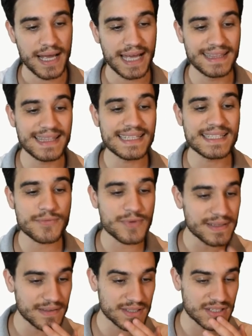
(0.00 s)
and let's
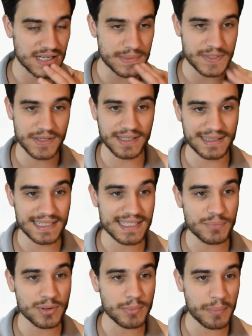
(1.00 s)
read the description, at least the
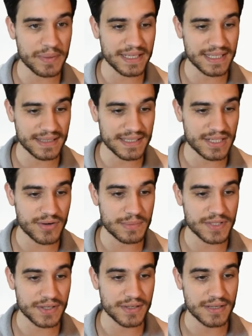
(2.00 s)
Bulbapedia
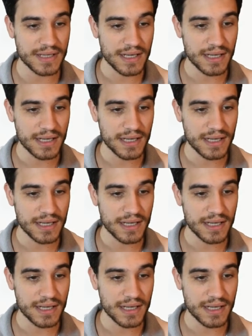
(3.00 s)
description.